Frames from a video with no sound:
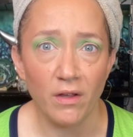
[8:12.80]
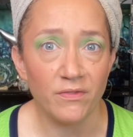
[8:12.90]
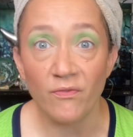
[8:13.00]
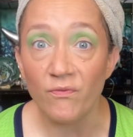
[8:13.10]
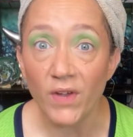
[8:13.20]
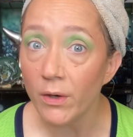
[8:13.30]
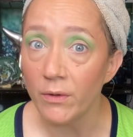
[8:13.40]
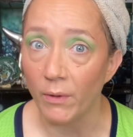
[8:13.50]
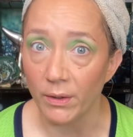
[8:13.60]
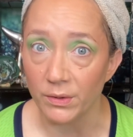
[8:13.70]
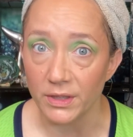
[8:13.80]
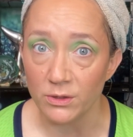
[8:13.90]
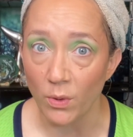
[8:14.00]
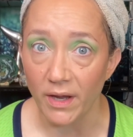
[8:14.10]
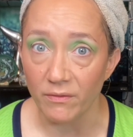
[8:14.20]
very rarely
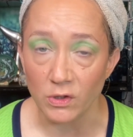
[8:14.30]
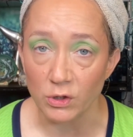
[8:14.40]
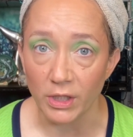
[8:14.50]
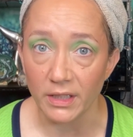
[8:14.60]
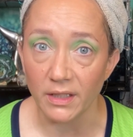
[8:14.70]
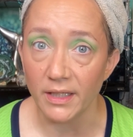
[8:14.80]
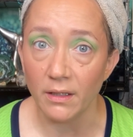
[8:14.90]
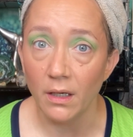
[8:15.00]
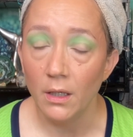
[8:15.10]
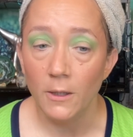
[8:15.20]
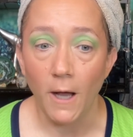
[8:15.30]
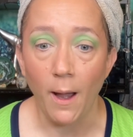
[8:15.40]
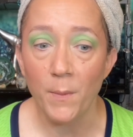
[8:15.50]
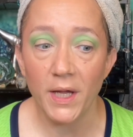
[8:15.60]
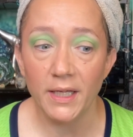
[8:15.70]
do I ever drink. Like I
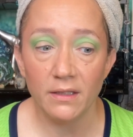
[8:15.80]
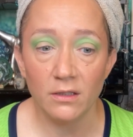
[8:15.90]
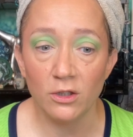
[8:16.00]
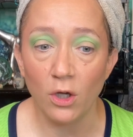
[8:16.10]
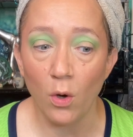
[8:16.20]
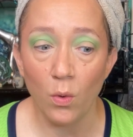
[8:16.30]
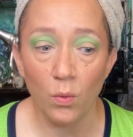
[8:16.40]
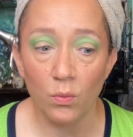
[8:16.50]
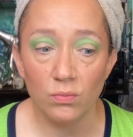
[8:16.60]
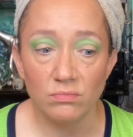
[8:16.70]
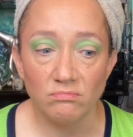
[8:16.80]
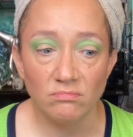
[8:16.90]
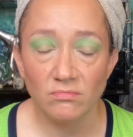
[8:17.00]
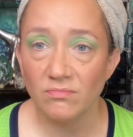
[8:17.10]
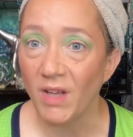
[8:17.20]
might go
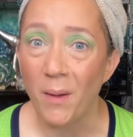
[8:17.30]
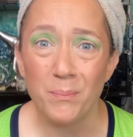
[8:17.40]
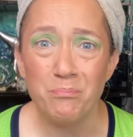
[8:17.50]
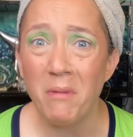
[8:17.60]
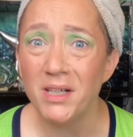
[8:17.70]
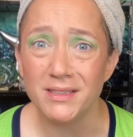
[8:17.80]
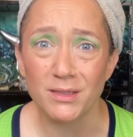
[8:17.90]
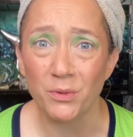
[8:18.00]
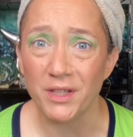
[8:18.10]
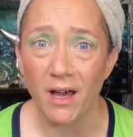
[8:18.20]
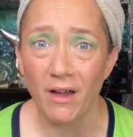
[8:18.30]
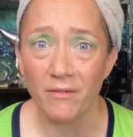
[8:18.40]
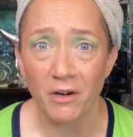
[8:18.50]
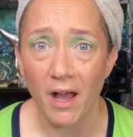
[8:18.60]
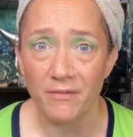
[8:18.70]
months without
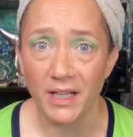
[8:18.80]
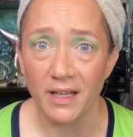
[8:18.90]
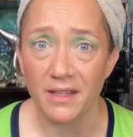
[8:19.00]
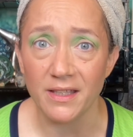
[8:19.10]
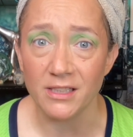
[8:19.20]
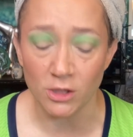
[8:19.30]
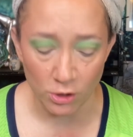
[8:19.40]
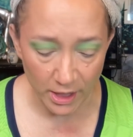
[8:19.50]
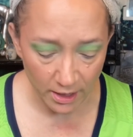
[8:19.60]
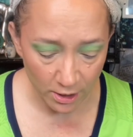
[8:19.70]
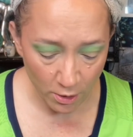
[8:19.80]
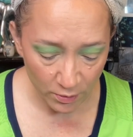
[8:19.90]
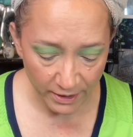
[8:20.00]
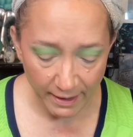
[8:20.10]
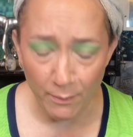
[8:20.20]
ever having anything to drink. You know,
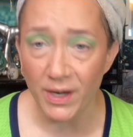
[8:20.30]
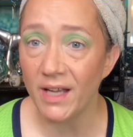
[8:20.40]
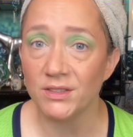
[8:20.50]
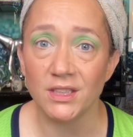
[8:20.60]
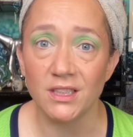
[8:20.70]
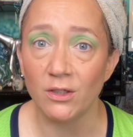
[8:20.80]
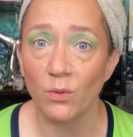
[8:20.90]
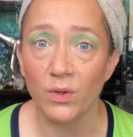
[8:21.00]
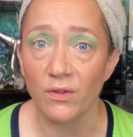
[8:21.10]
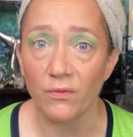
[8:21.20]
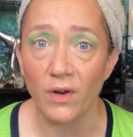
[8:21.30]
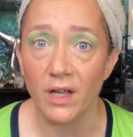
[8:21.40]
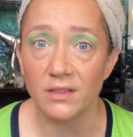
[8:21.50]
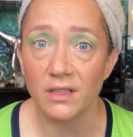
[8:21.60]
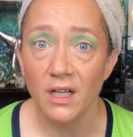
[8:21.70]
like I went out to dinner with a
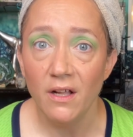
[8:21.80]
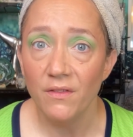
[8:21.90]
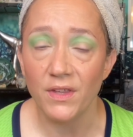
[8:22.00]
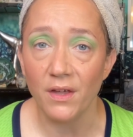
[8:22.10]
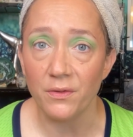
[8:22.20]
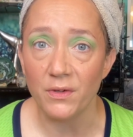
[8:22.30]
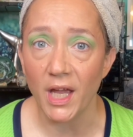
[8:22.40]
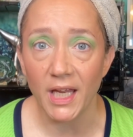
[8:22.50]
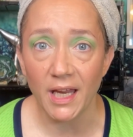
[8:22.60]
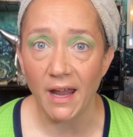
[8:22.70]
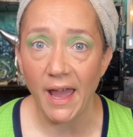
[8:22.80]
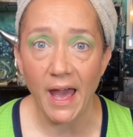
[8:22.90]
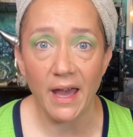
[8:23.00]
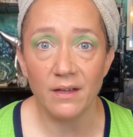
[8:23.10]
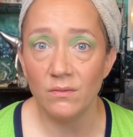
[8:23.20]
friend the other night and I
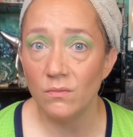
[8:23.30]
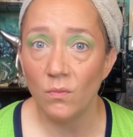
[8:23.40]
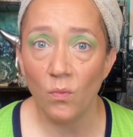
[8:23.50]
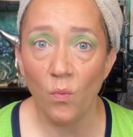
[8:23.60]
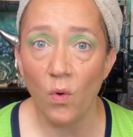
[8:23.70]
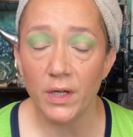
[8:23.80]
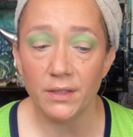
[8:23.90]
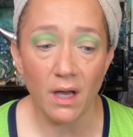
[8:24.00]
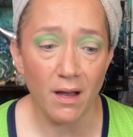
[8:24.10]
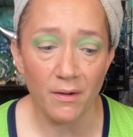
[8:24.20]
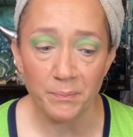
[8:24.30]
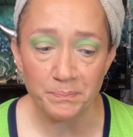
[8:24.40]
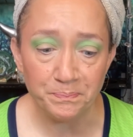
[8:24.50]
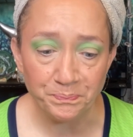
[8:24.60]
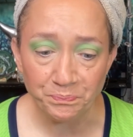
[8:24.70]
had one, um,